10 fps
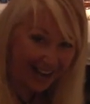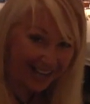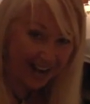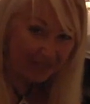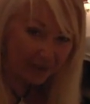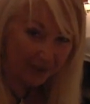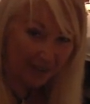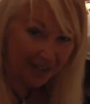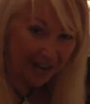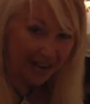Sure. You've wasted
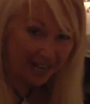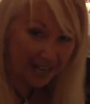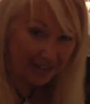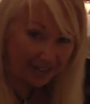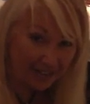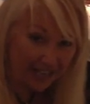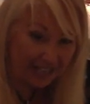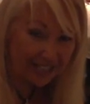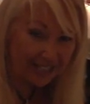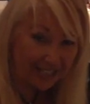all of your premiums.
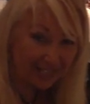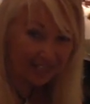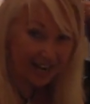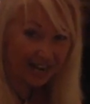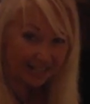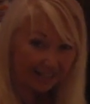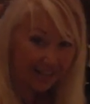You shouldn't have had to buy